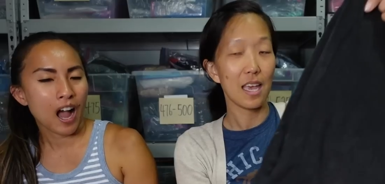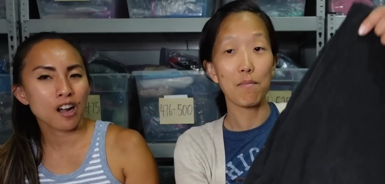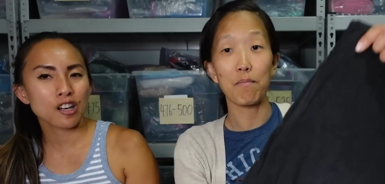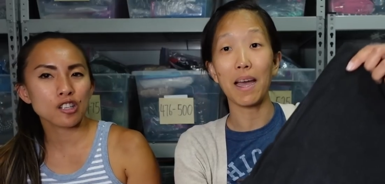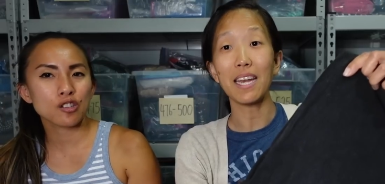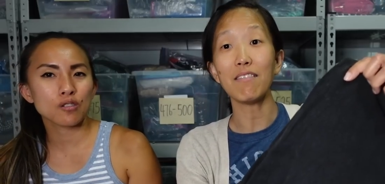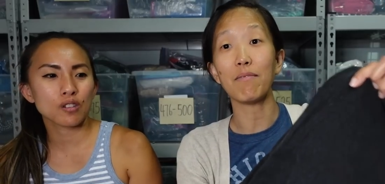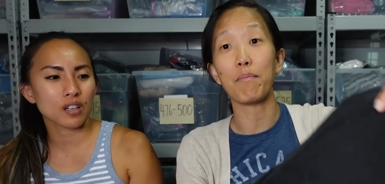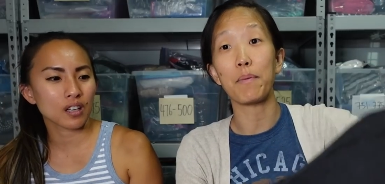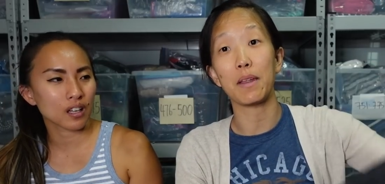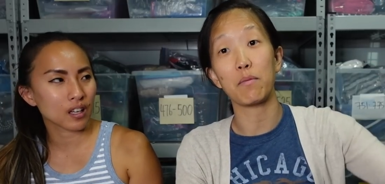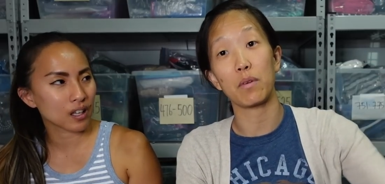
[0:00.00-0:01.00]
Speaker 1: How it might you... have
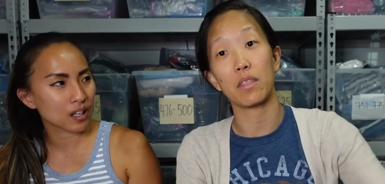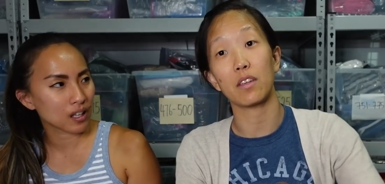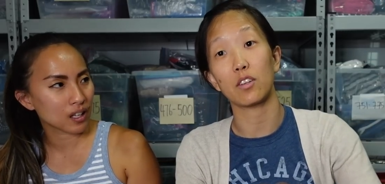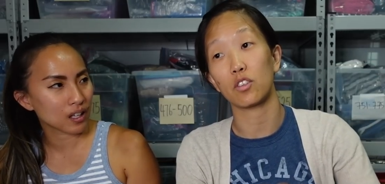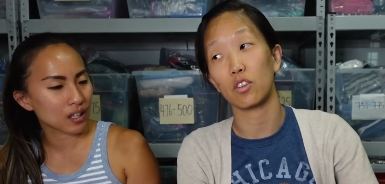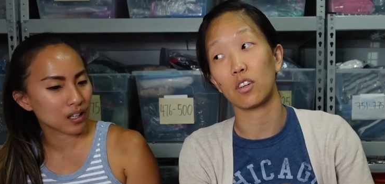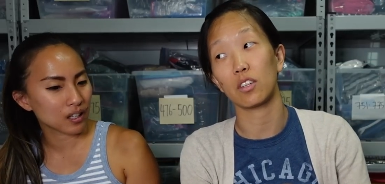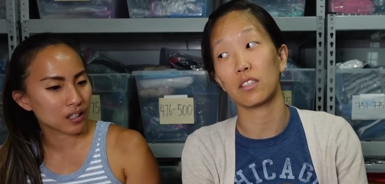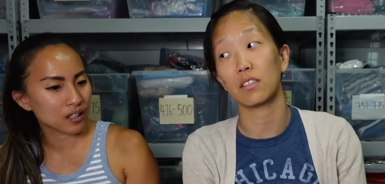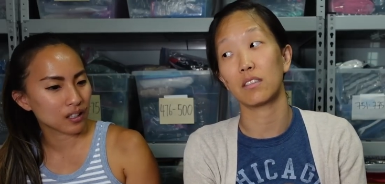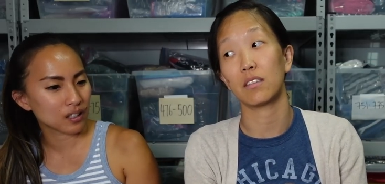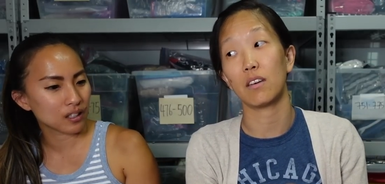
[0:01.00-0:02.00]
been with the
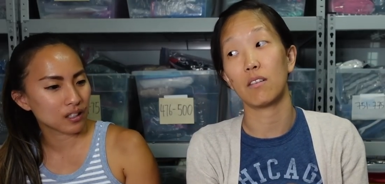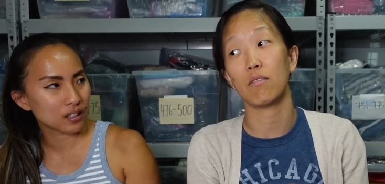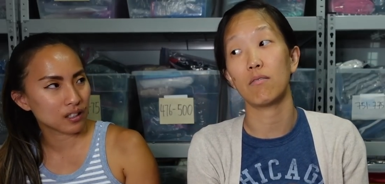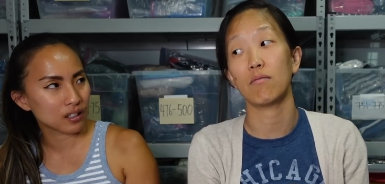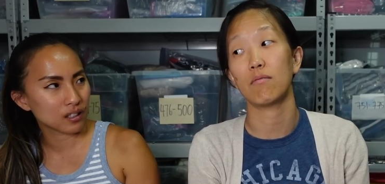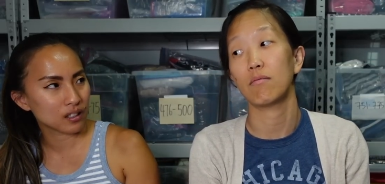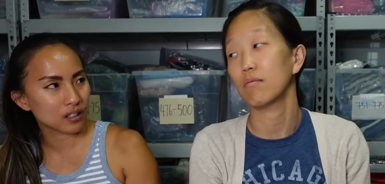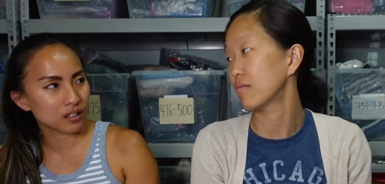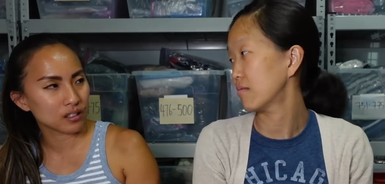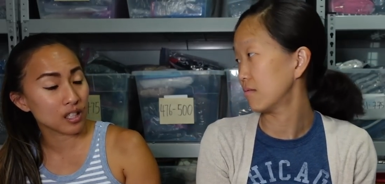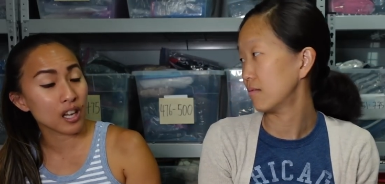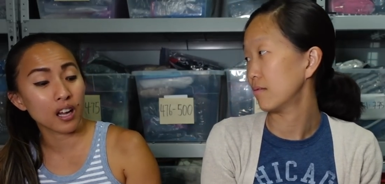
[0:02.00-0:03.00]
shirts, though.
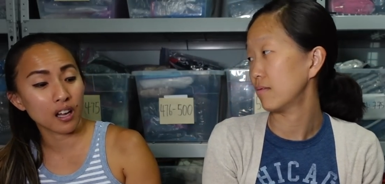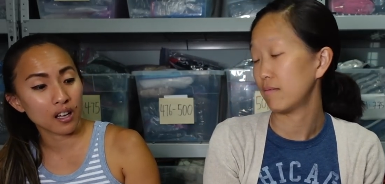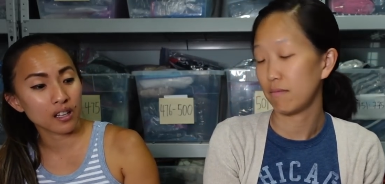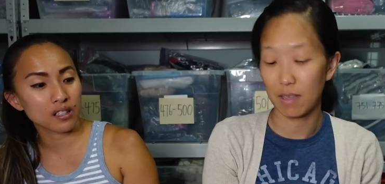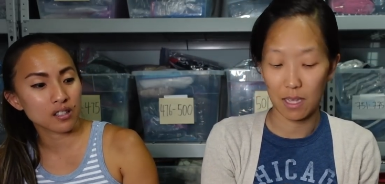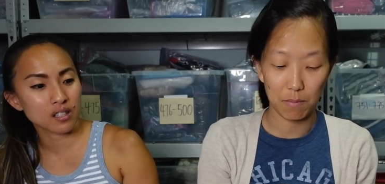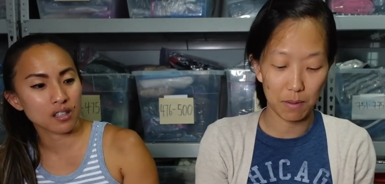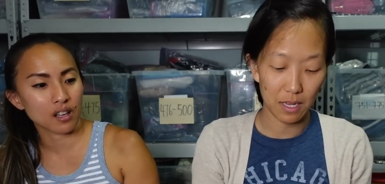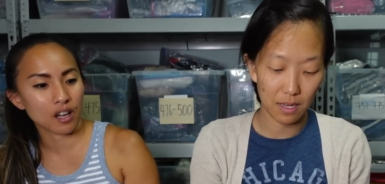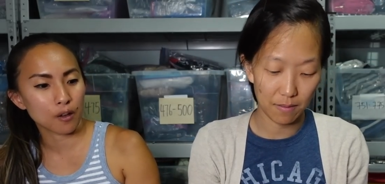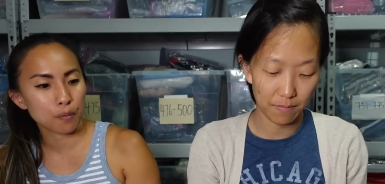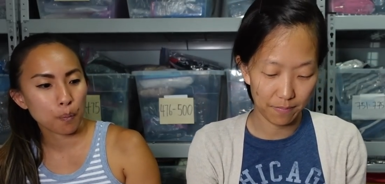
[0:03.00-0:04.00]
Speaker 2: Yeah, I could Maybe. see
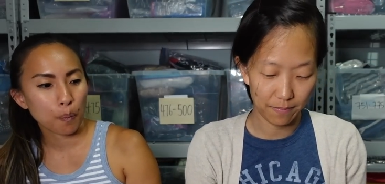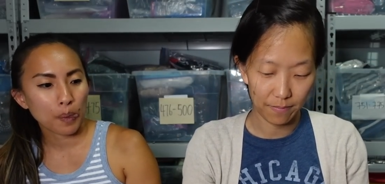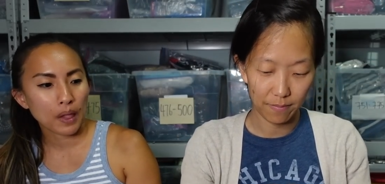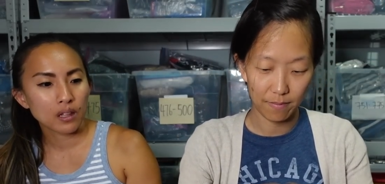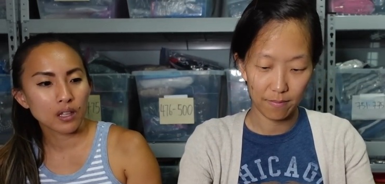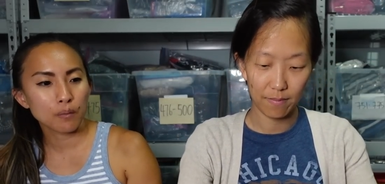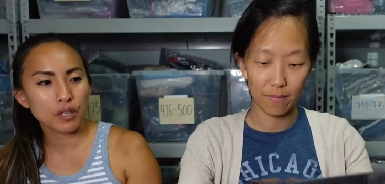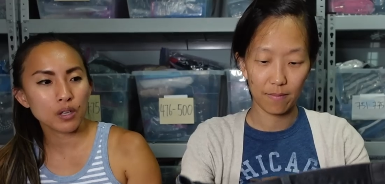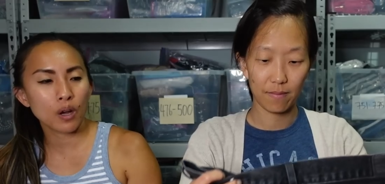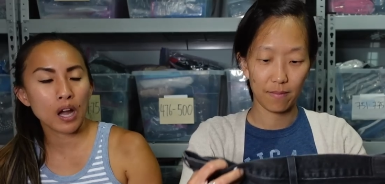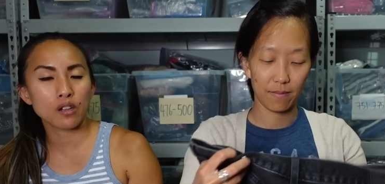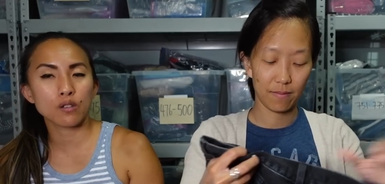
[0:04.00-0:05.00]
that. Let me
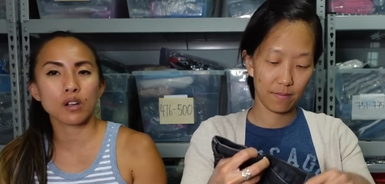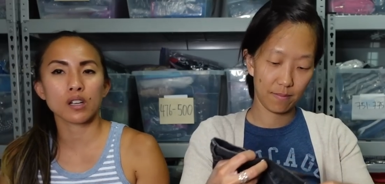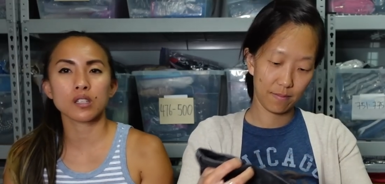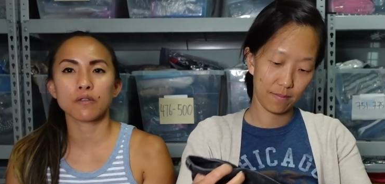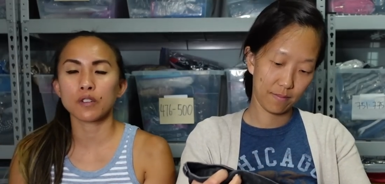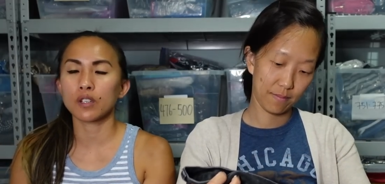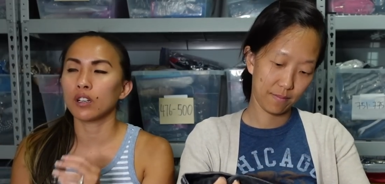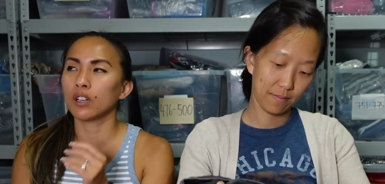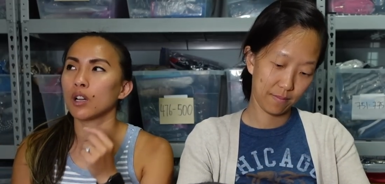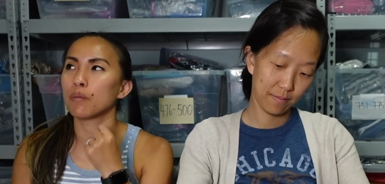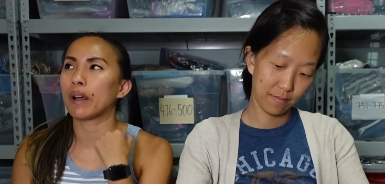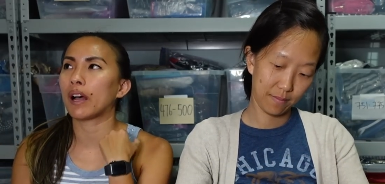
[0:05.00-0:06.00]
know how you guys feel
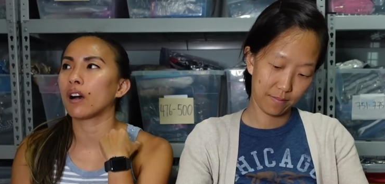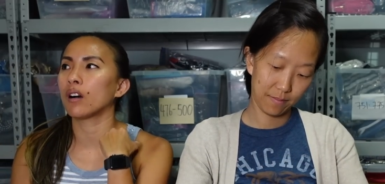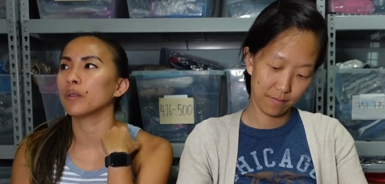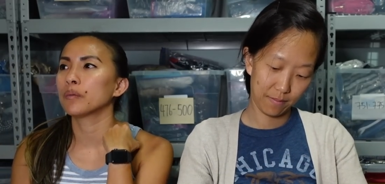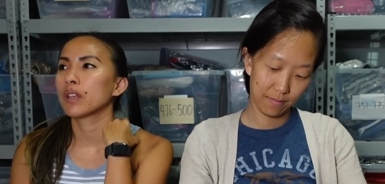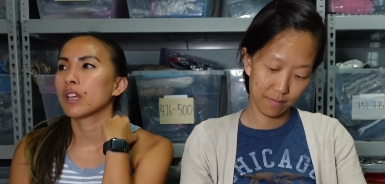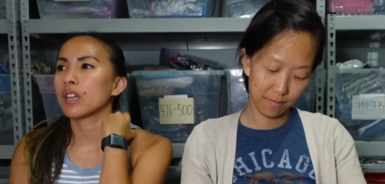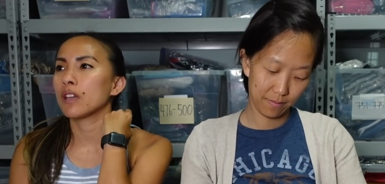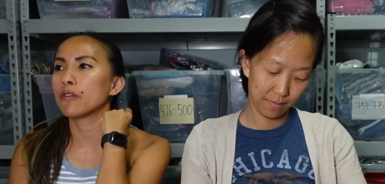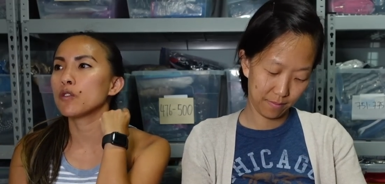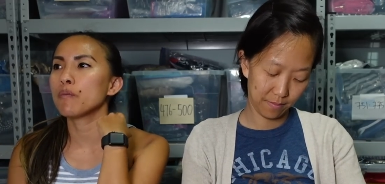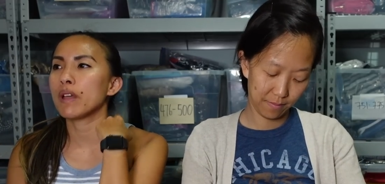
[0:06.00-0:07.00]
about
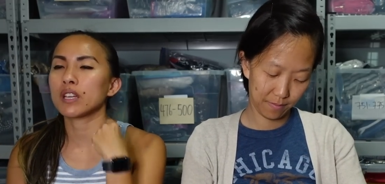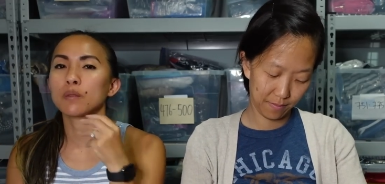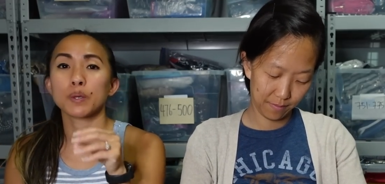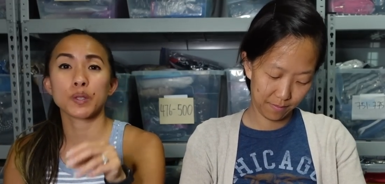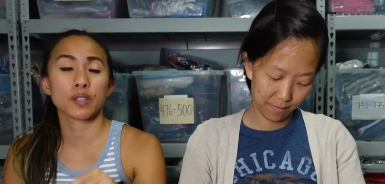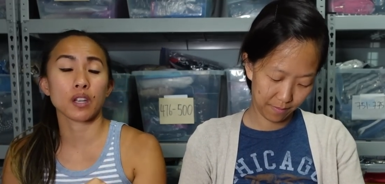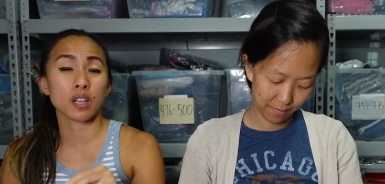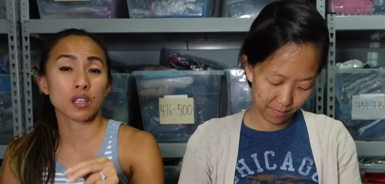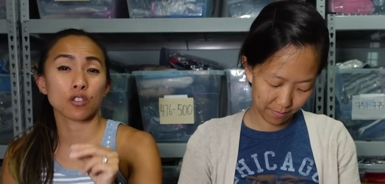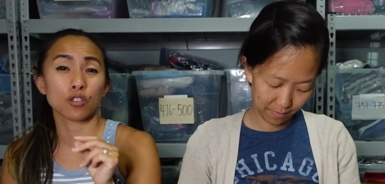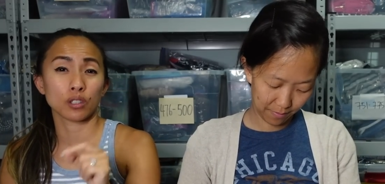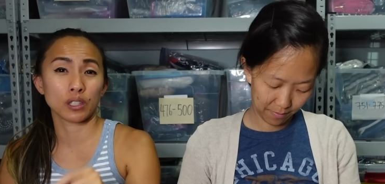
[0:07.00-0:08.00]
if you make a mistake
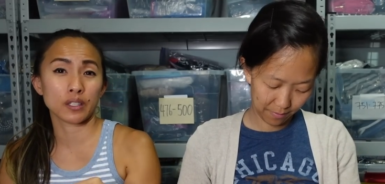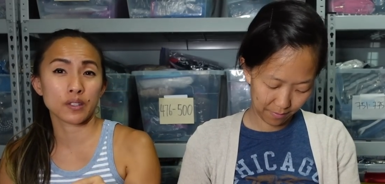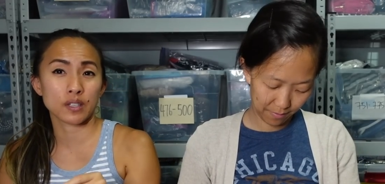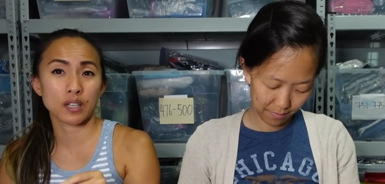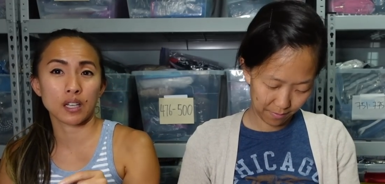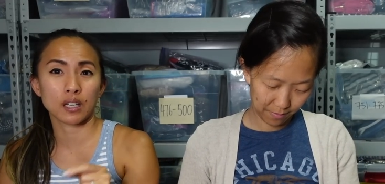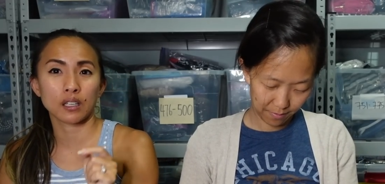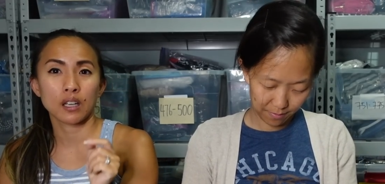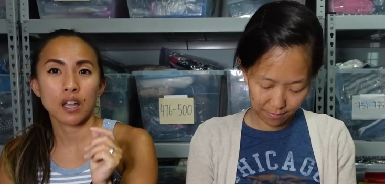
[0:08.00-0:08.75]
in your listing